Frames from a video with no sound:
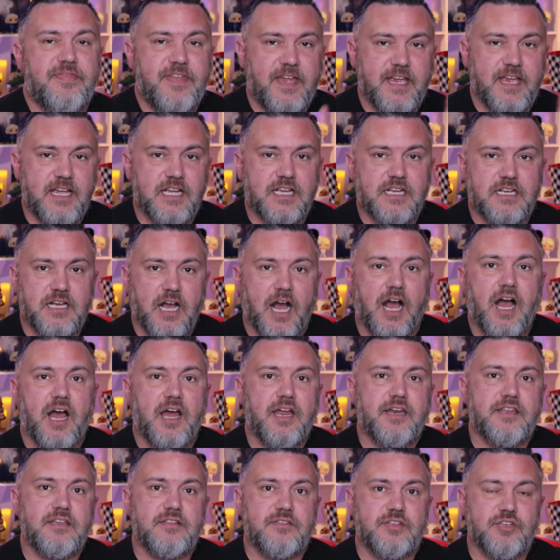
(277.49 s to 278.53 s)
Thank
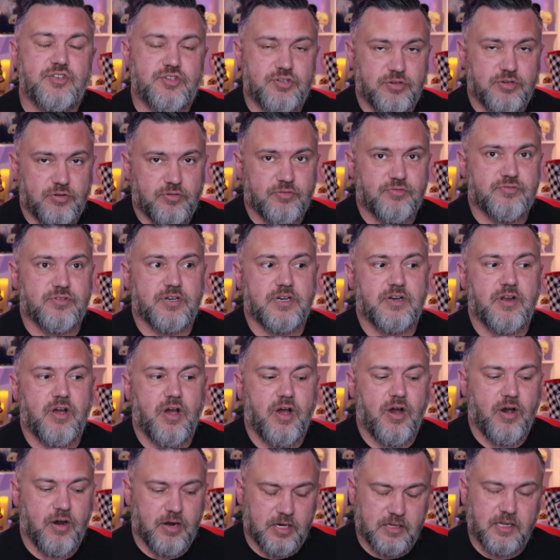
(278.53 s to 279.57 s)
God the children
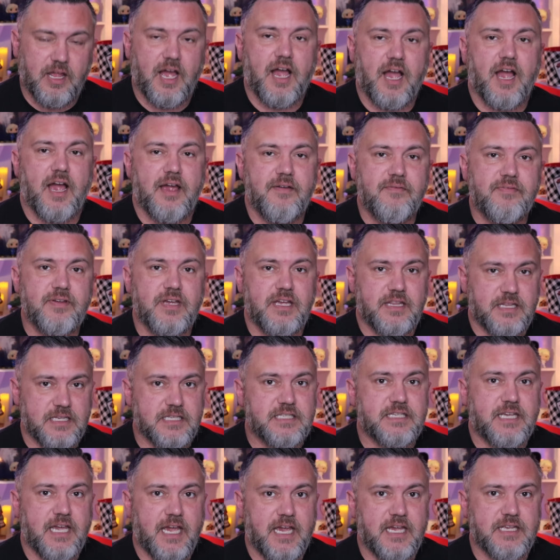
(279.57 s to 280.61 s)
are alive in
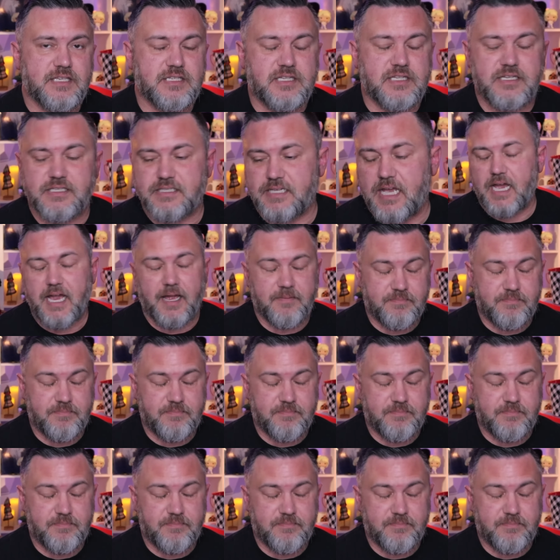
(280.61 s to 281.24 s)
this case because